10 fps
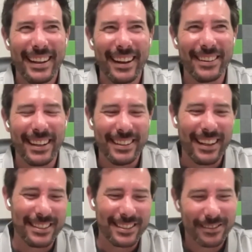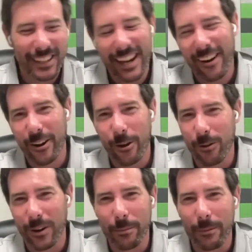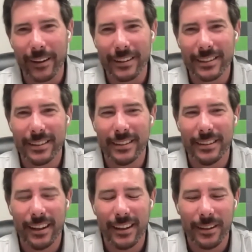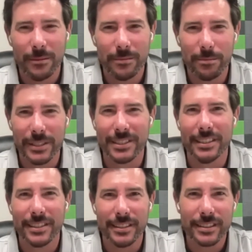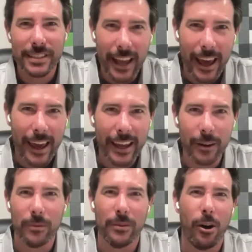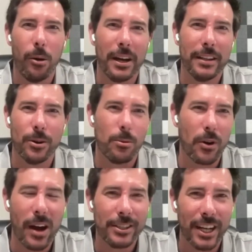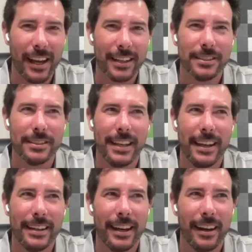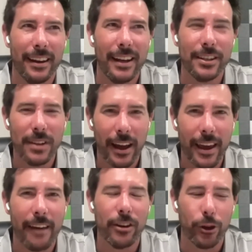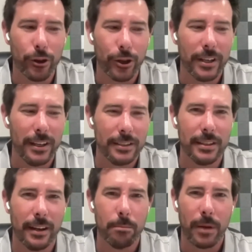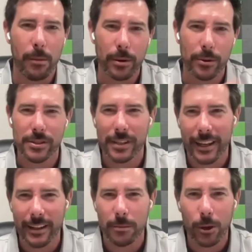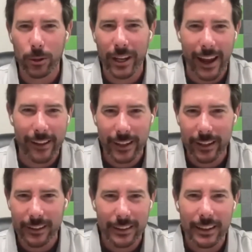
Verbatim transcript: you know, that that's carried over into my uh, businesses today and all my little projects. And uh, I, I have a good set of bumpers, like in the bowling alley,